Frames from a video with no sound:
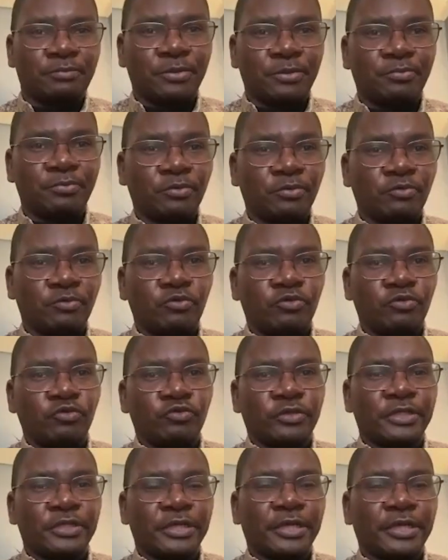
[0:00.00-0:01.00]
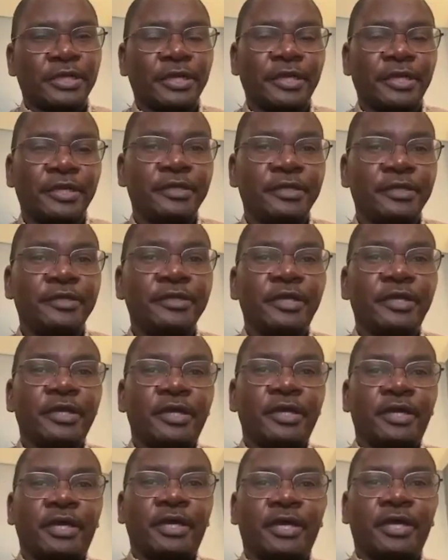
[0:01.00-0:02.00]
people who use the grid
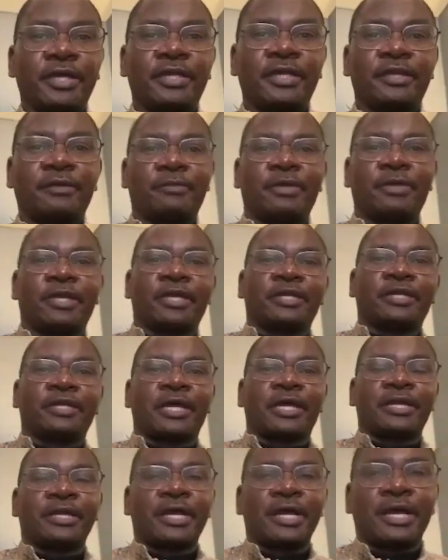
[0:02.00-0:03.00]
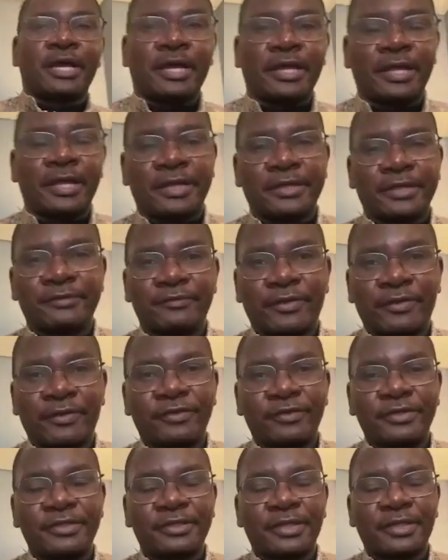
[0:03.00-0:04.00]
in a manner that I
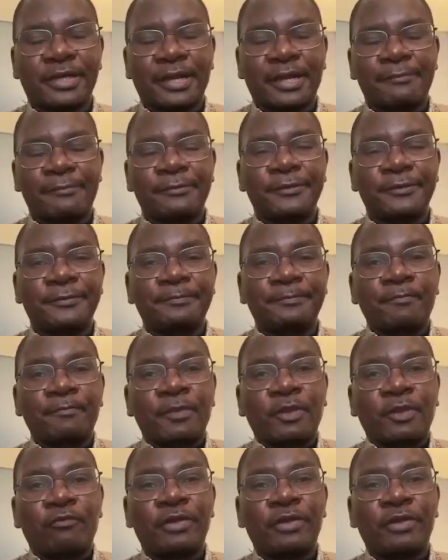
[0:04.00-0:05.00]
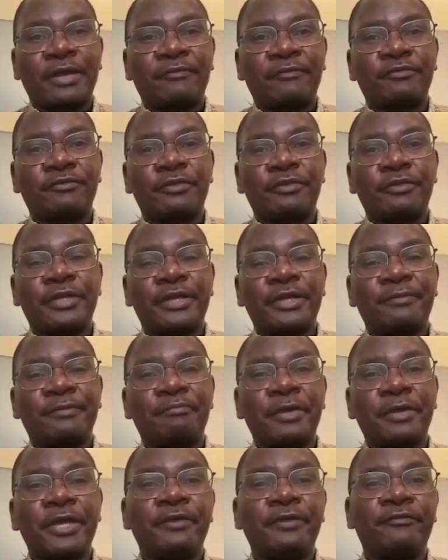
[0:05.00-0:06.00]
have described will have to then
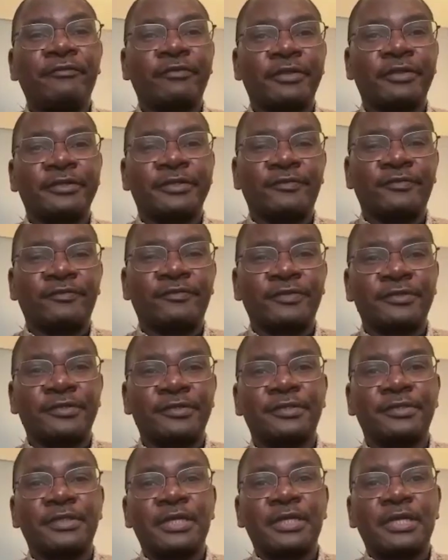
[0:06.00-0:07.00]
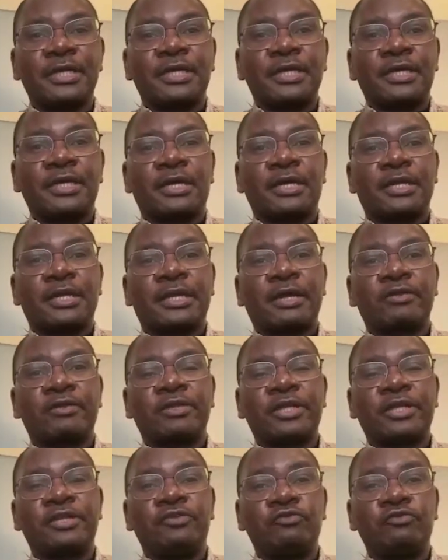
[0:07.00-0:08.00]
pay for the services. Now
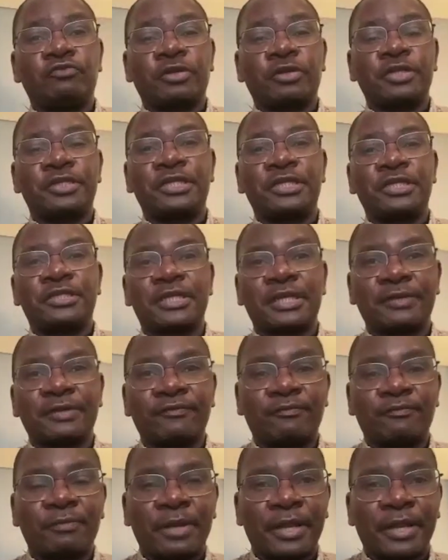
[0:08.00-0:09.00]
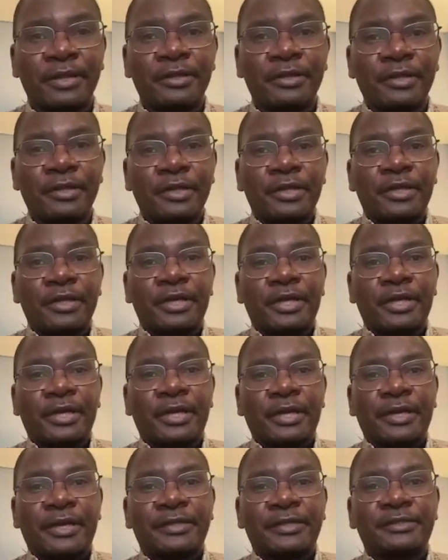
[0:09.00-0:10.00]
the new retail tariff plan
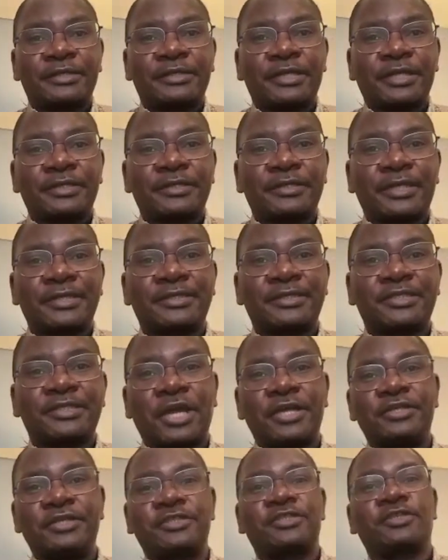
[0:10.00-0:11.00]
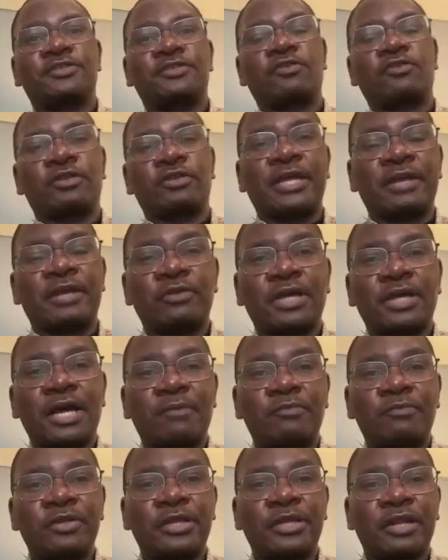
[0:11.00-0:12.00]
has changed, so that will
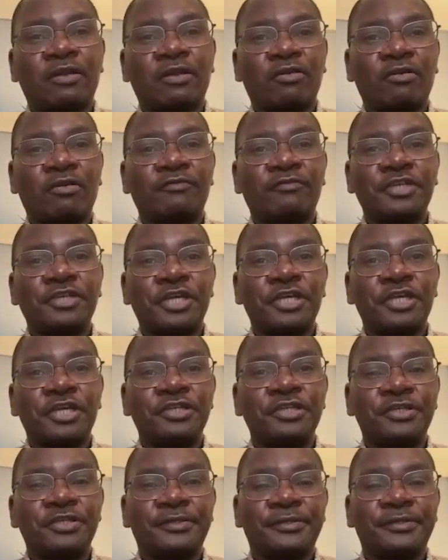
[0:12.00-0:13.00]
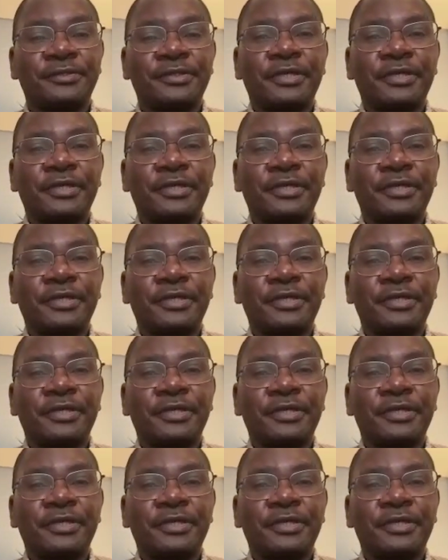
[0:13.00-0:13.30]
come with a lot of changes